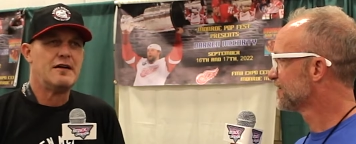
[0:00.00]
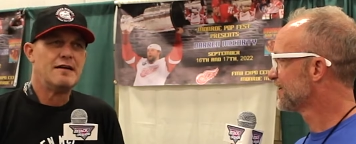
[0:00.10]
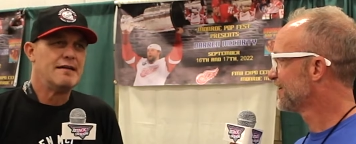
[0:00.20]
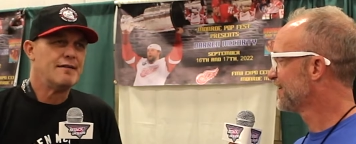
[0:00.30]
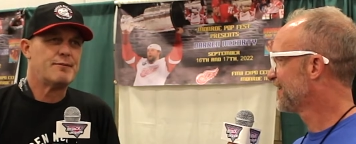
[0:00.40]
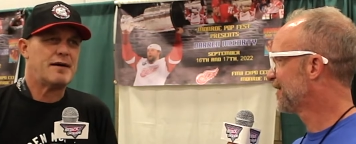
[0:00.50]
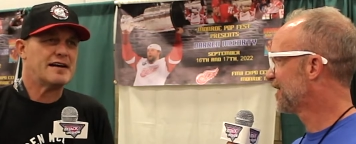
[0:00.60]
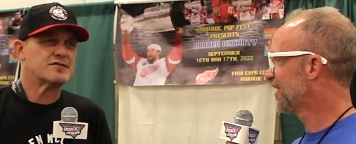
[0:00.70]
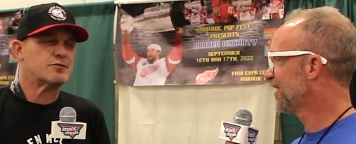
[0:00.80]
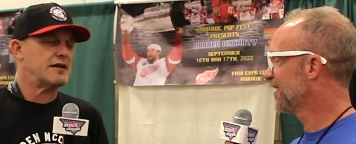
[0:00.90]
Speaker 1: the
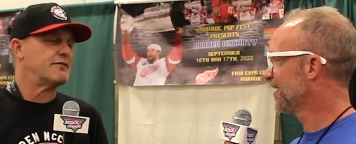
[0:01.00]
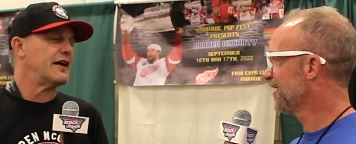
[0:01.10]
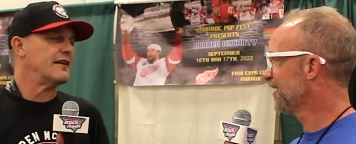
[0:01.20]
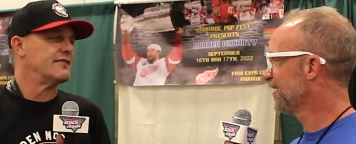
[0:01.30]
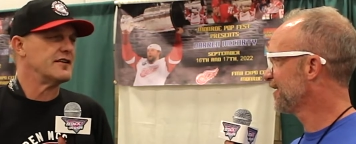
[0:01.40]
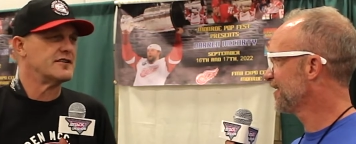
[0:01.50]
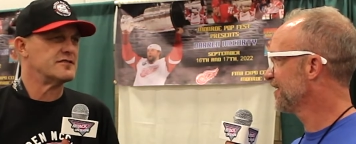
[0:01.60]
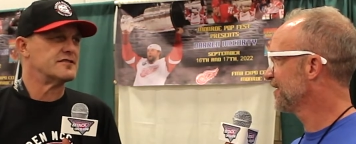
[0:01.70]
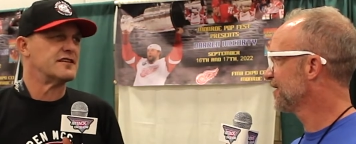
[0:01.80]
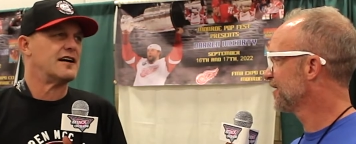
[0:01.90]
past twenty-five
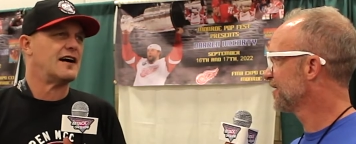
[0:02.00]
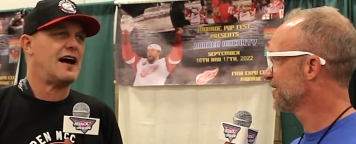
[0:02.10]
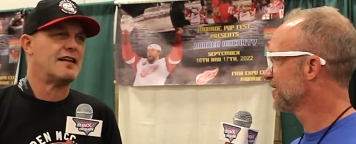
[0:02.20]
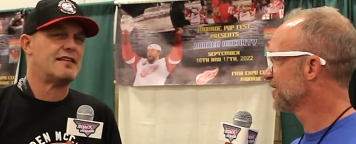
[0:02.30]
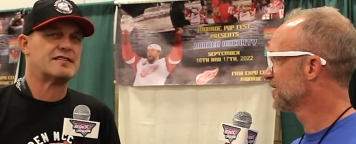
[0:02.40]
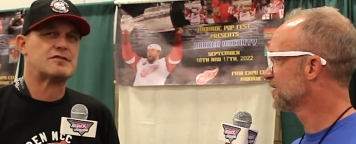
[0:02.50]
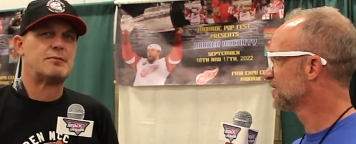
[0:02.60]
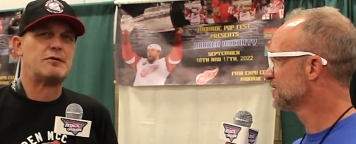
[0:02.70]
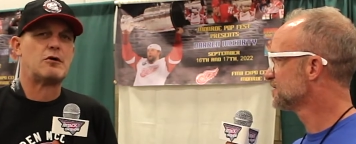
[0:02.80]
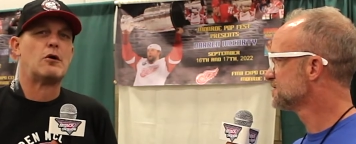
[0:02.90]
years, uh, this
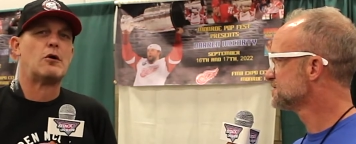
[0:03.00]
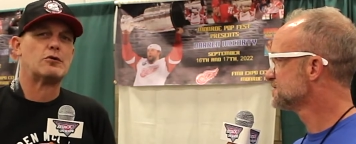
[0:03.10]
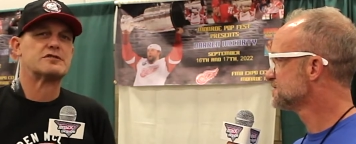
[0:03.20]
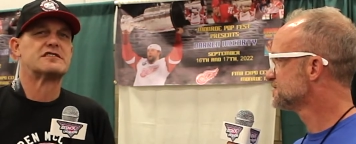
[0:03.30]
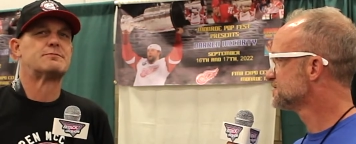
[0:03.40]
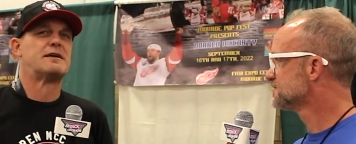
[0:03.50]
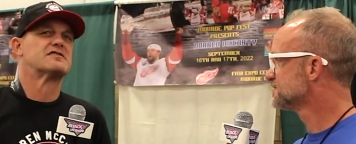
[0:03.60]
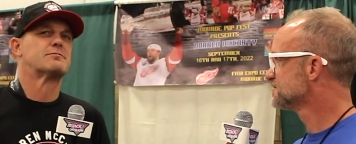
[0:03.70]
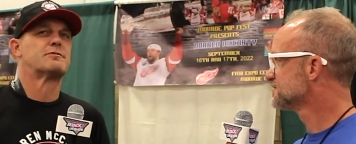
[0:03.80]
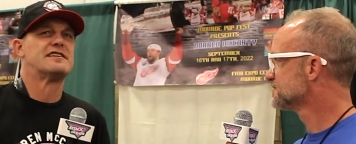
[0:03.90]
Monroe holds a
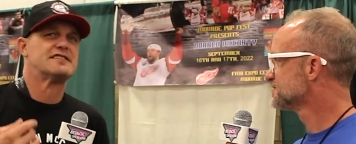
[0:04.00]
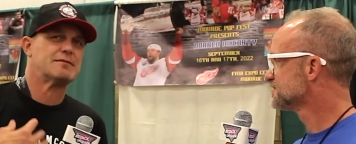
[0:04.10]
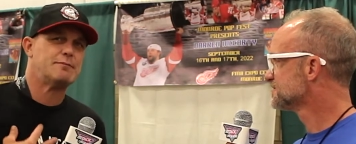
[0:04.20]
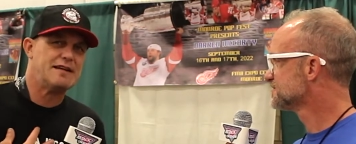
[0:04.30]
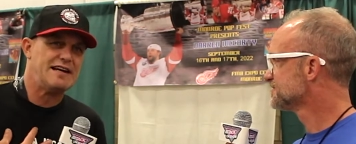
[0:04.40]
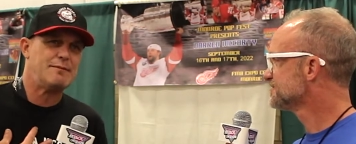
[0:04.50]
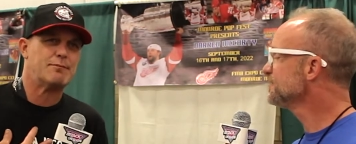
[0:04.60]
special place to me,